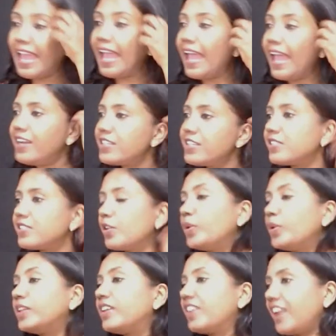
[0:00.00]
heirs
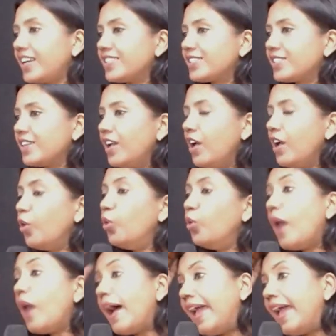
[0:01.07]
with Christ.
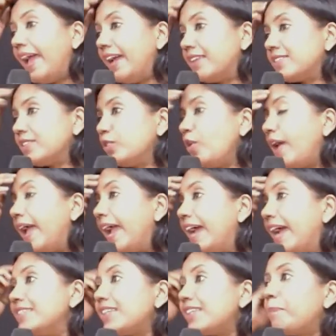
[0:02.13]
Who are heirs? You know,
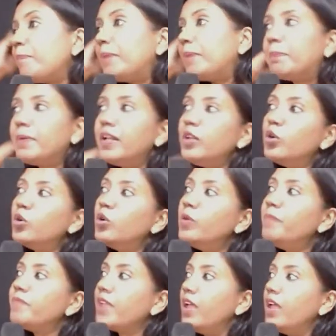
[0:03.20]
heirs are people who
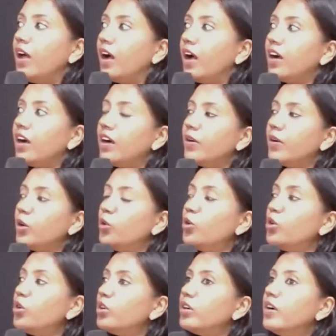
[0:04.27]
uh,
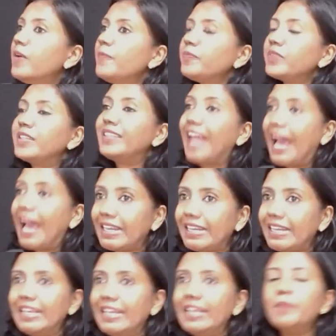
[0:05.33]
who
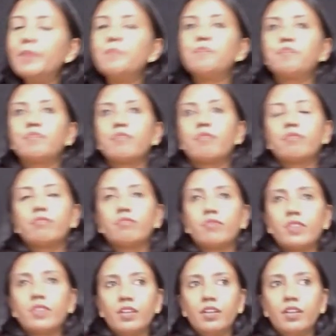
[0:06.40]
carry
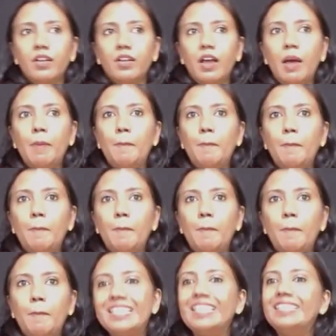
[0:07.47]
a
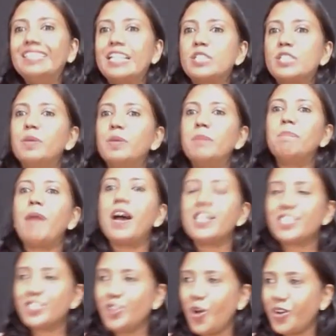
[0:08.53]
blessing that's been
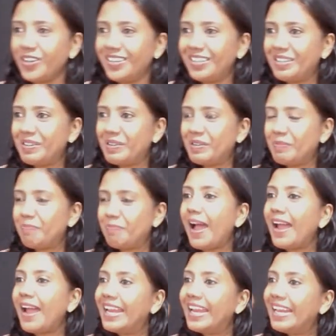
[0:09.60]
passed on
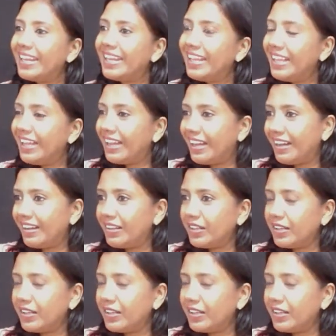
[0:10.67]
by uh,